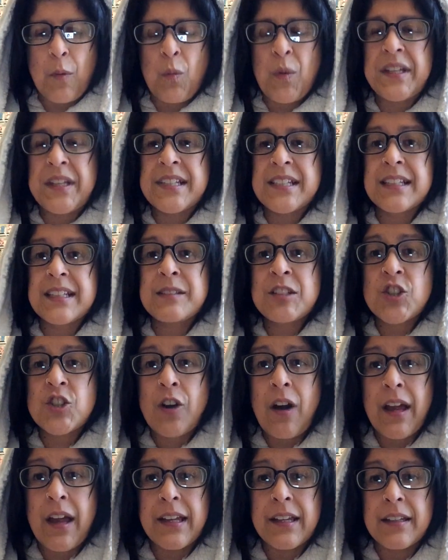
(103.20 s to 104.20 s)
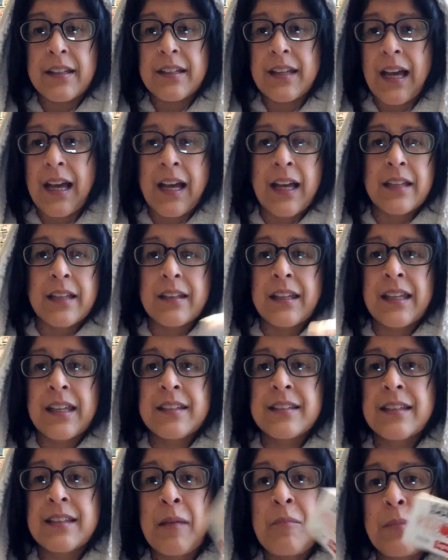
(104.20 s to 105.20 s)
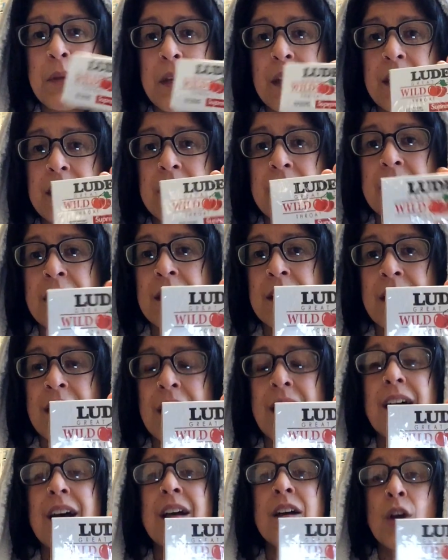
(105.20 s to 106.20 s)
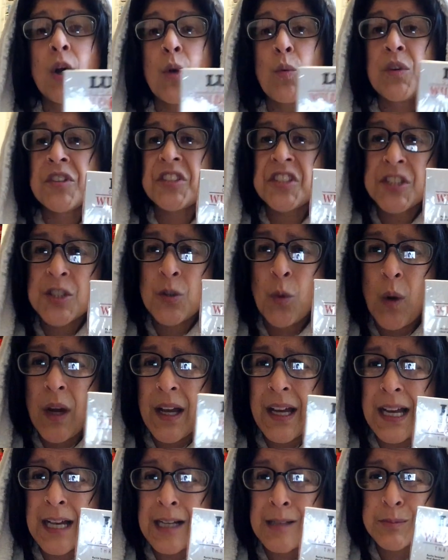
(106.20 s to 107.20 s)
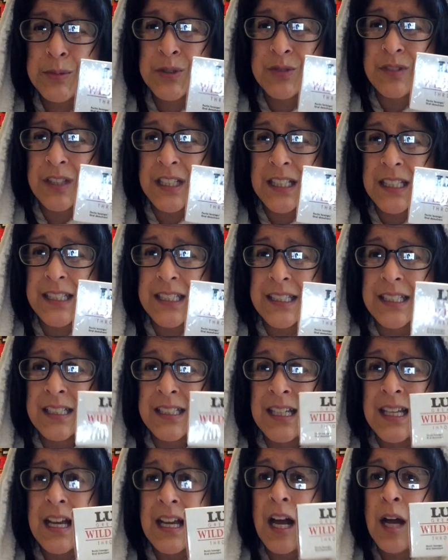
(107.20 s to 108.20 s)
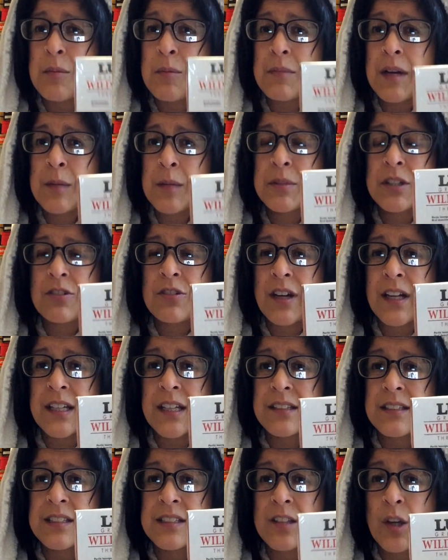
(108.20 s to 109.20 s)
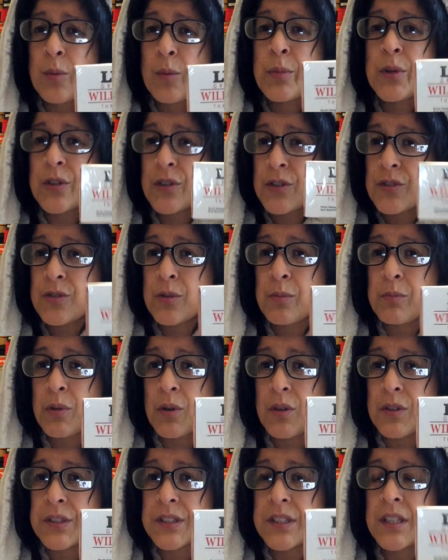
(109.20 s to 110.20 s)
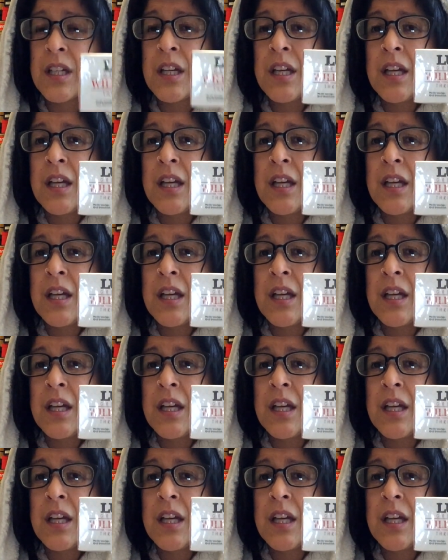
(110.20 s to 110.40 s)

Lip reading: We did a trade and he sent me, which is quite apt really, I might be cracking these open at some point.